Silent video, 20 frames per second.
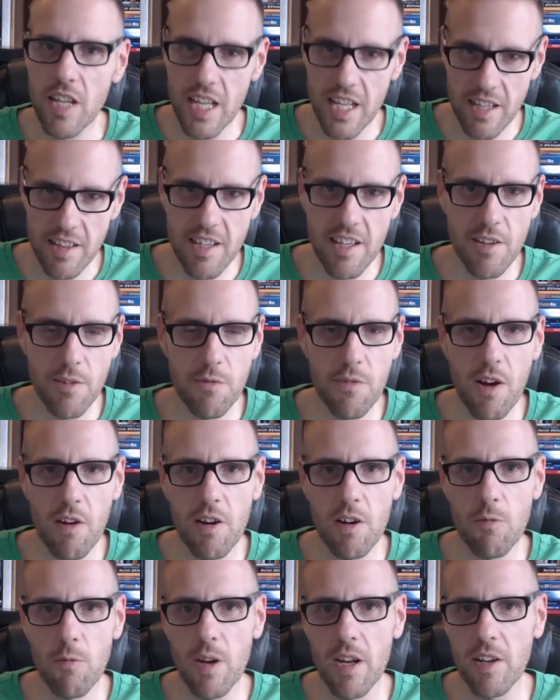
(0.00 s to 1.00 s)
in these
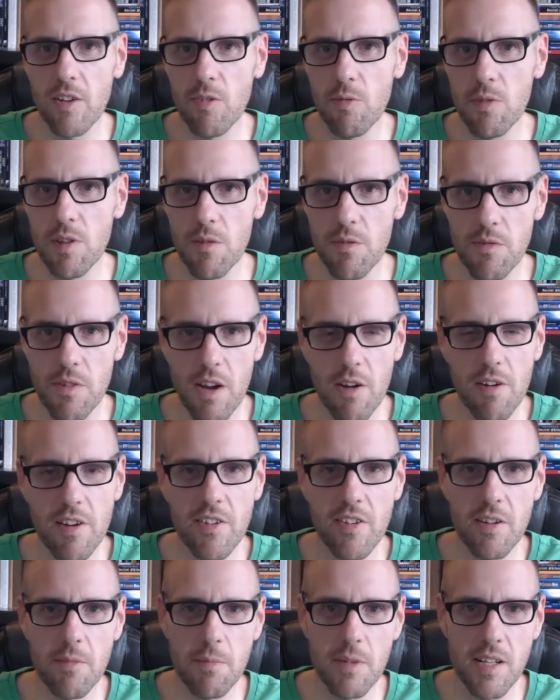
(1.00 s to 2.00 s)
fairy rings where the
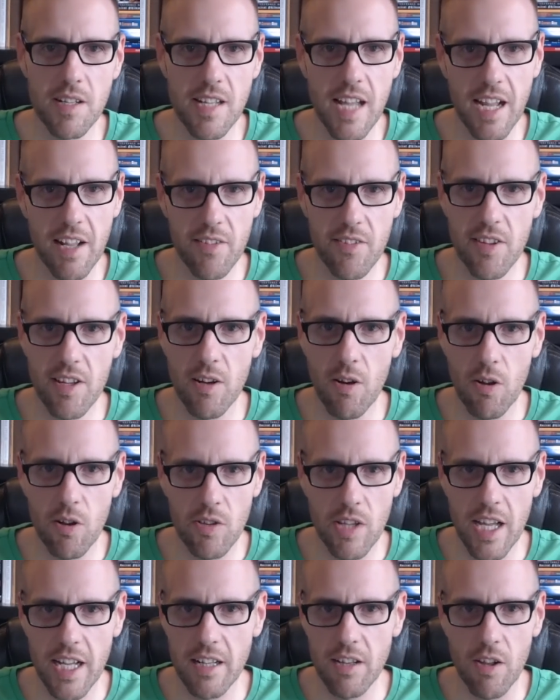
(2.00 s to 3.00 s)
fairies have been dancing
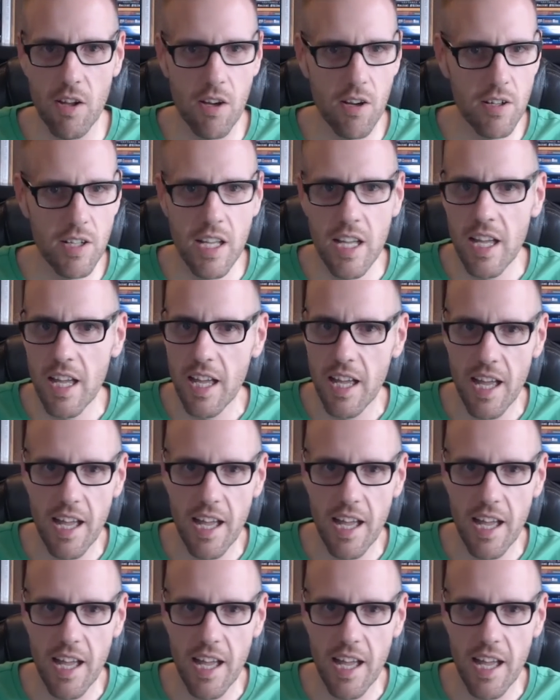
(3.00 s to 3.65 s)
all night long,